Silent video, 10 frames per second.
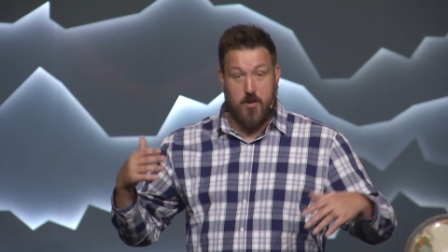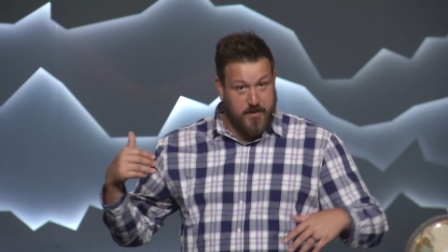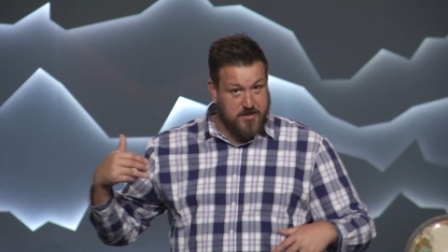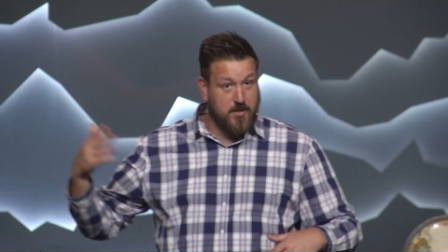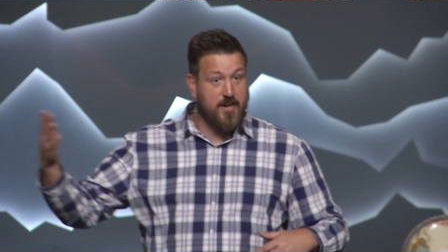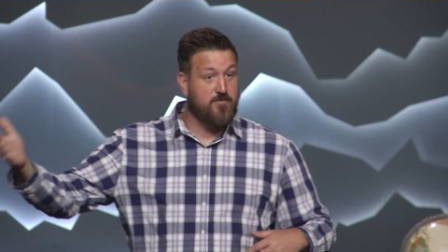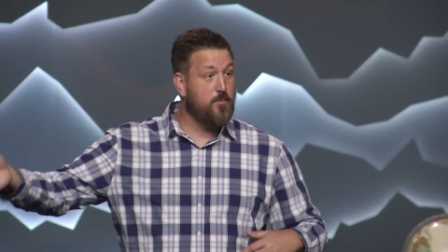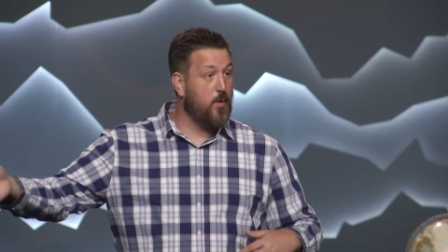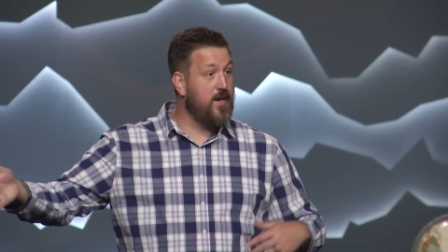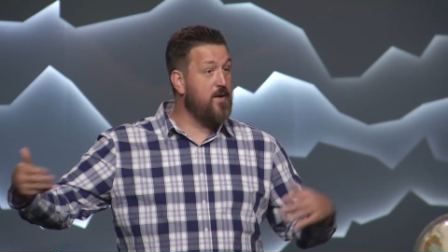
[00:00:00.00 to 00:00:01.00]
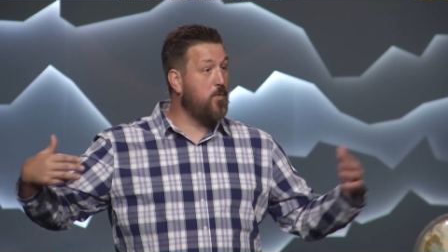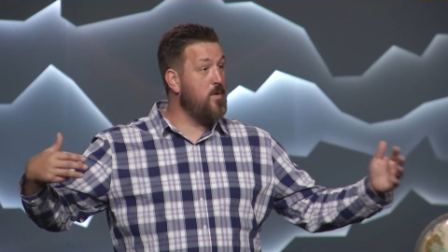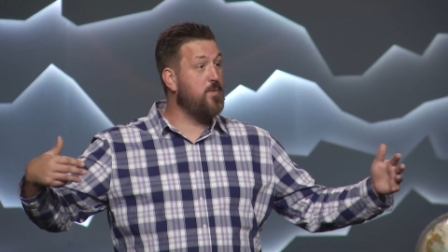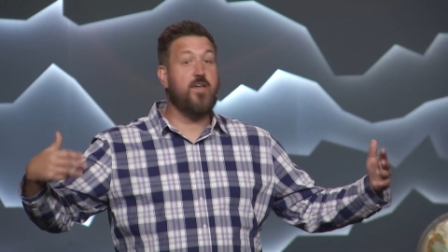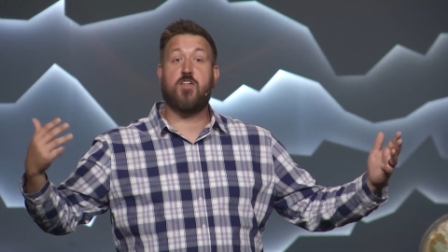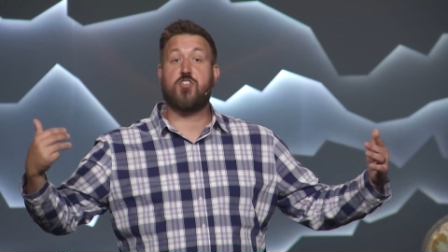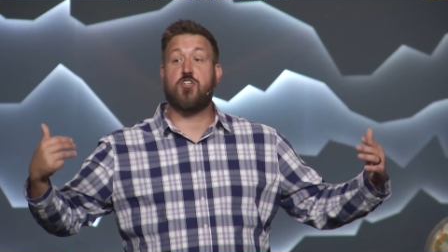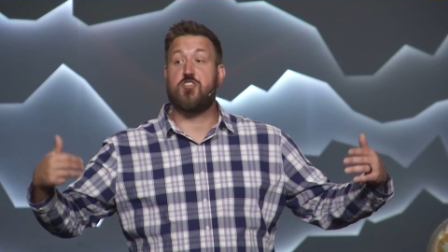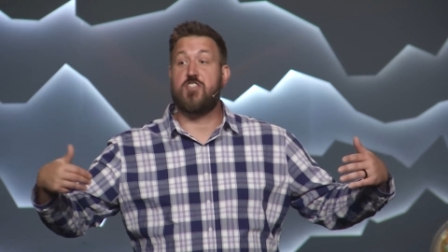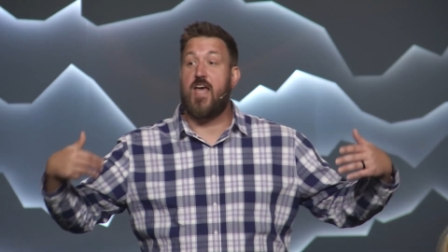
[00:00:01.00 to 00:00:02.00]
Can we still get from point A to point B? And the
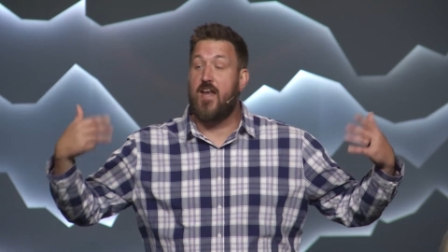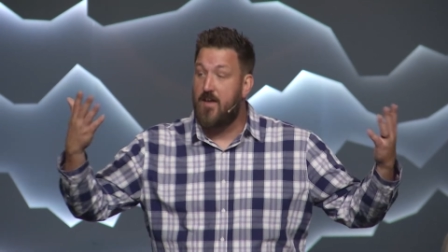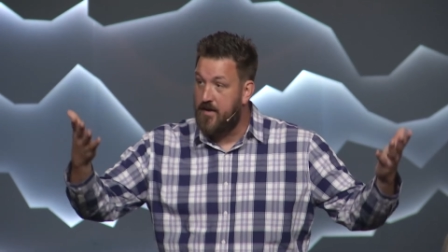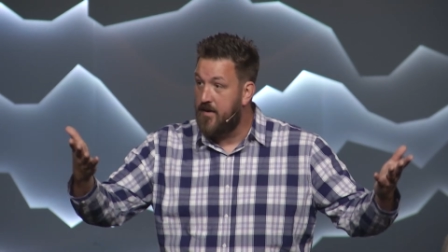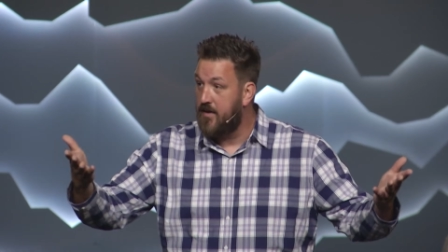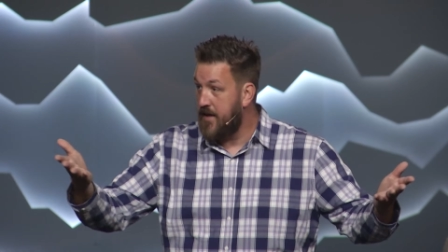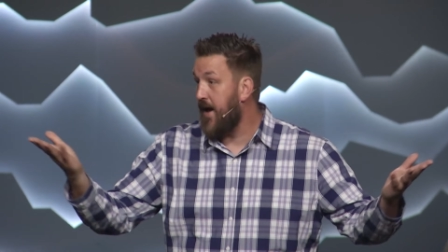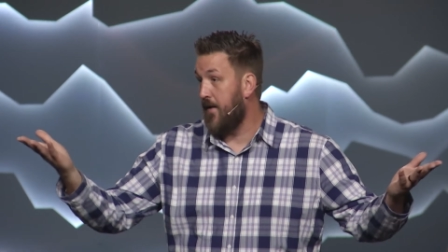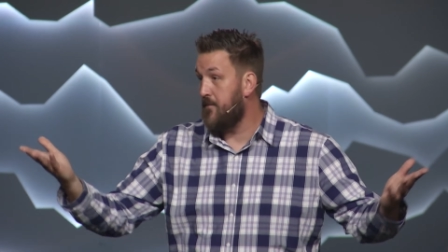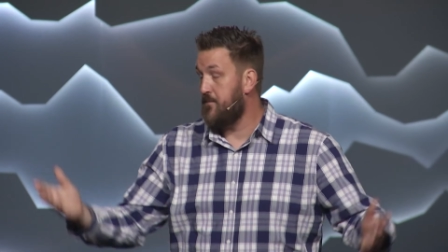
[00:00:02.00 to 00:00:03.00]
church said, yeah.